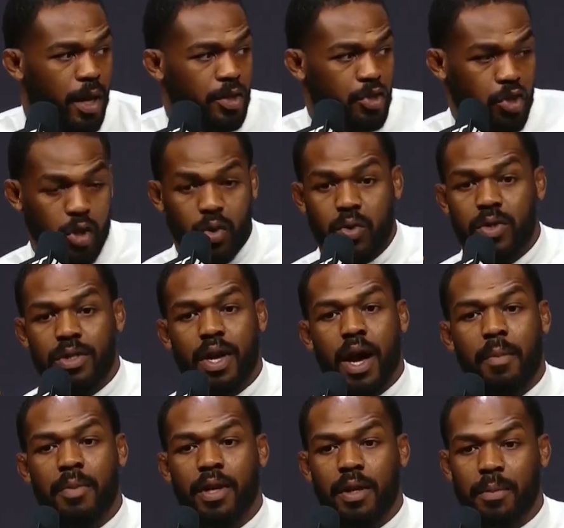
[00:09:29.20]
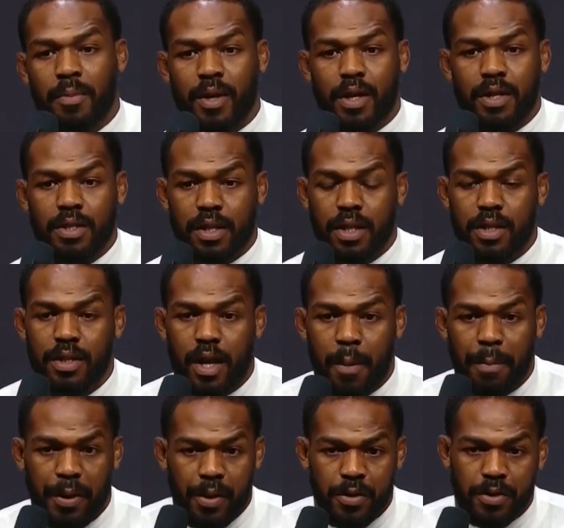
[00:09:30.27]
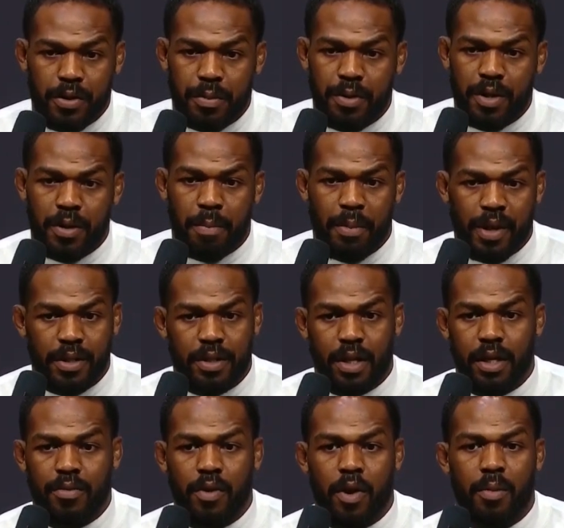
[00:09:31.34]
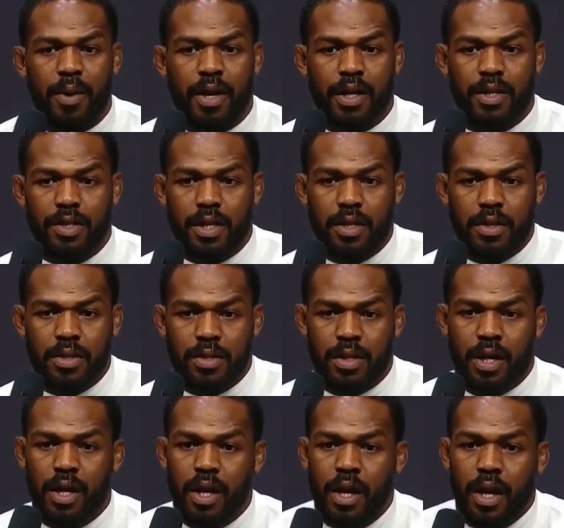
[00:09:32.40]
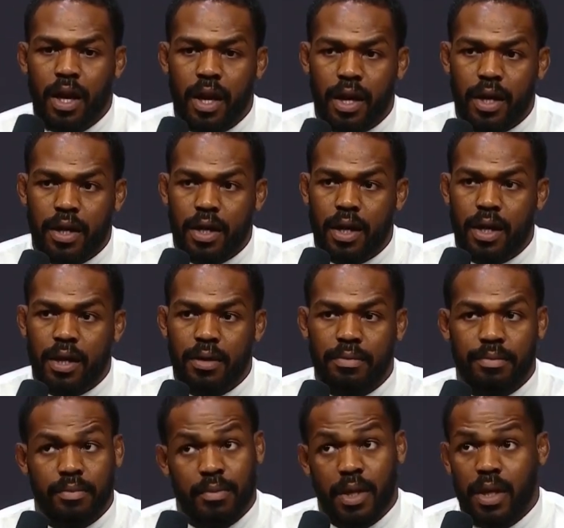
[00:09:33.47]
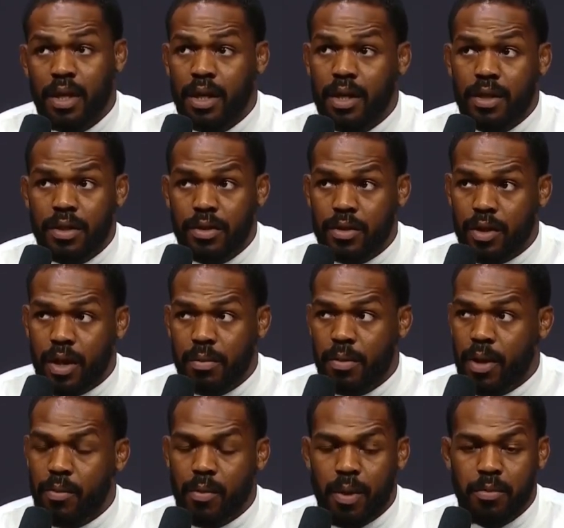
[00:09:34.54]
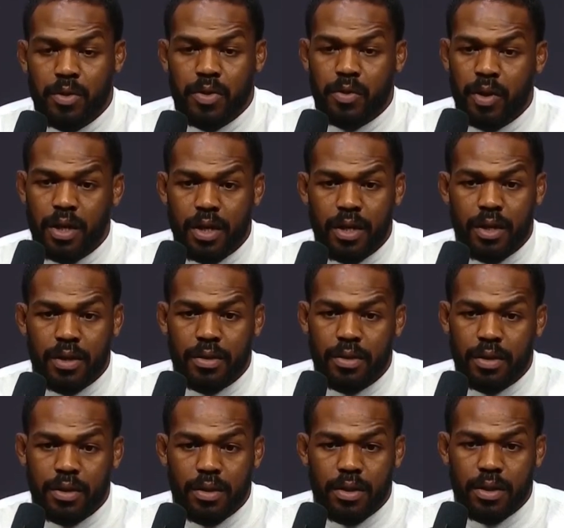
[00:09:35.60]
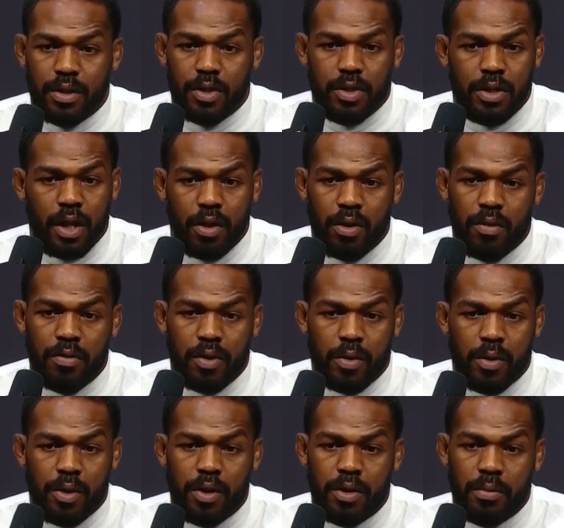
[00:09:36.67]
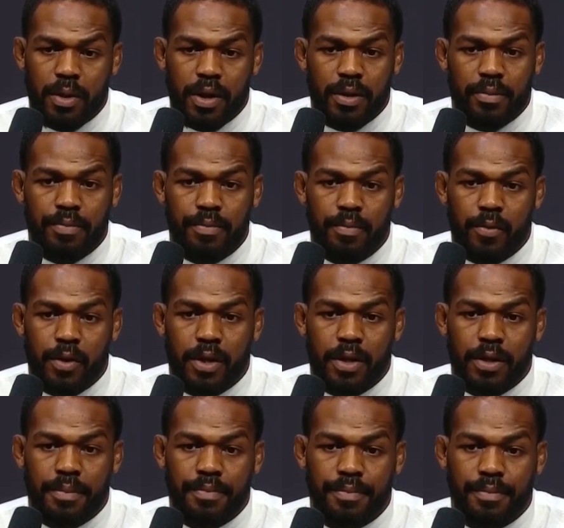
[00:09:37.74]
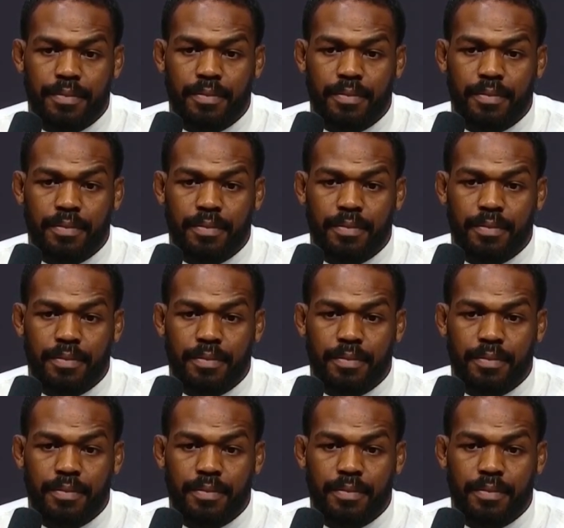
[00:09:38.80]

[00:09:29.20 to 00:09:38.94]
I chose Dominic because he appears to be the best out of all my contenders. And, dude, I'm just ready to just take over the world, man. Really.